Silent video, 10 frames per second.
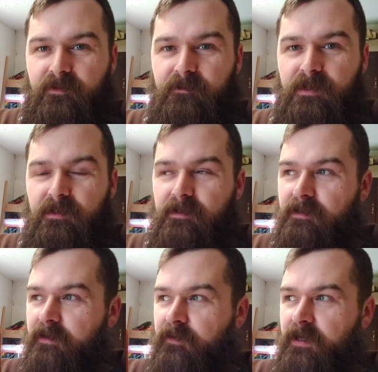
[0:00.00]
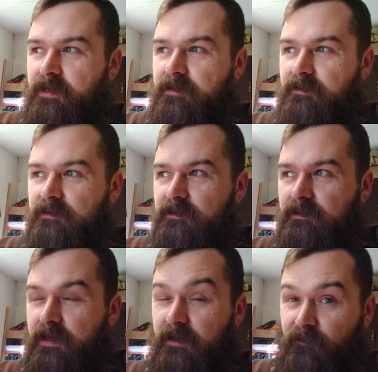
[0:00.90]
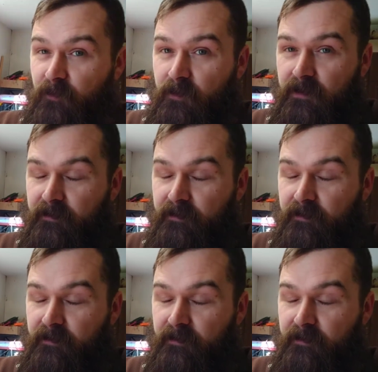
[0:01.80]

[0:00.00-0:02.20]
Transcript: them. I had four